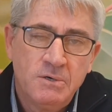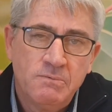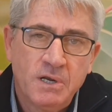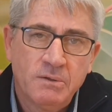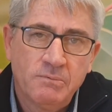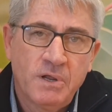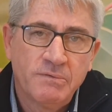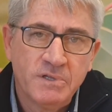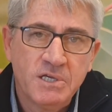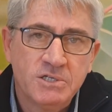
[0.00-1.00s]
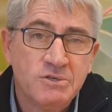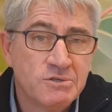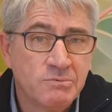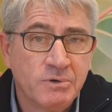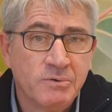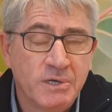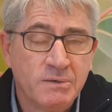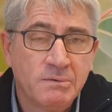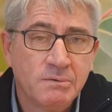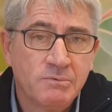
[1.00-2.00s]
One of the issues that we were
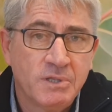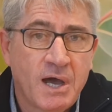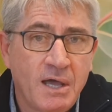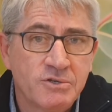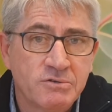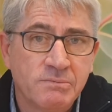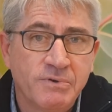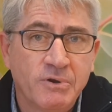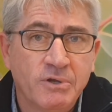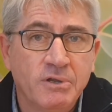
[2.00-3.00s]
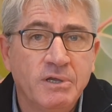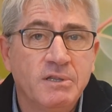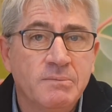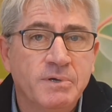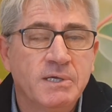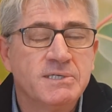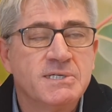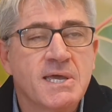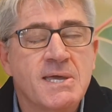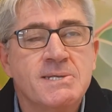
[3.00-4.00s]
hit with a hailstorm very early in the
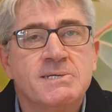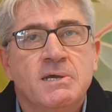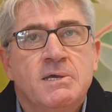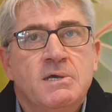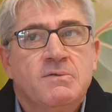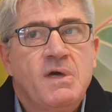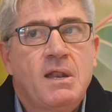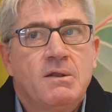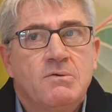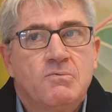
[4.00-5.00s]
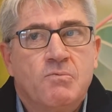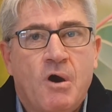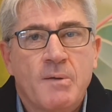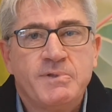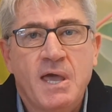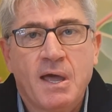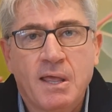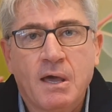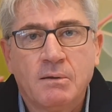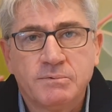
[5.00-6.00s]
piece, and that wiped out
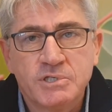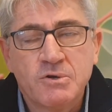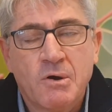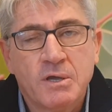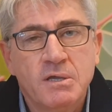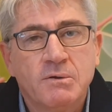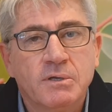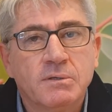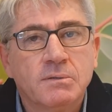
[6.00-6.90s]
our stock here